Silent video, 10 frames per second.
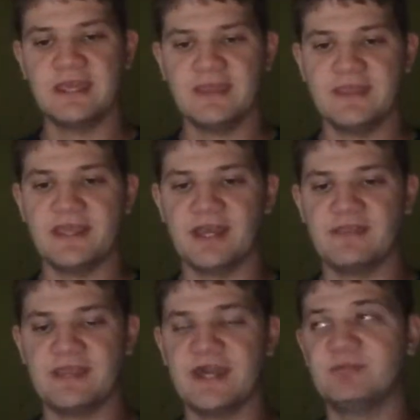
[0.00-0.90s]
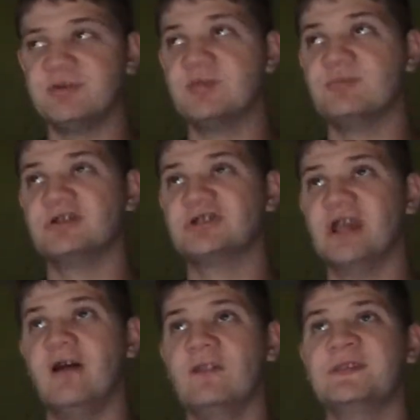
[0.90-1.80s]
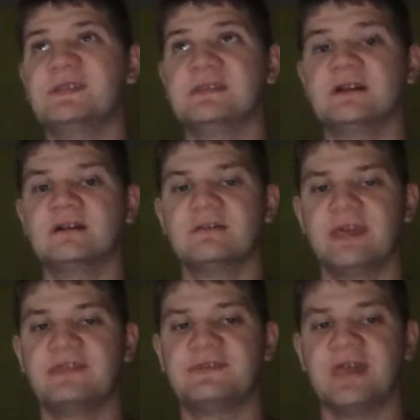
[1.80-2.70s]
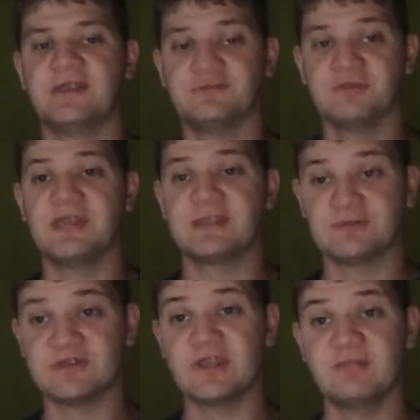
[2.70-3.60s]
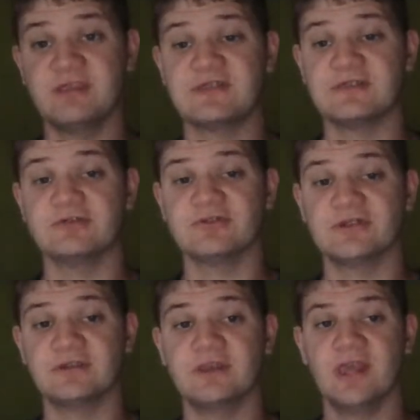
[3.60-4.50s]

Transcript: Oh. They got to put a bunch of outlets in there. That's what's going to be the solution.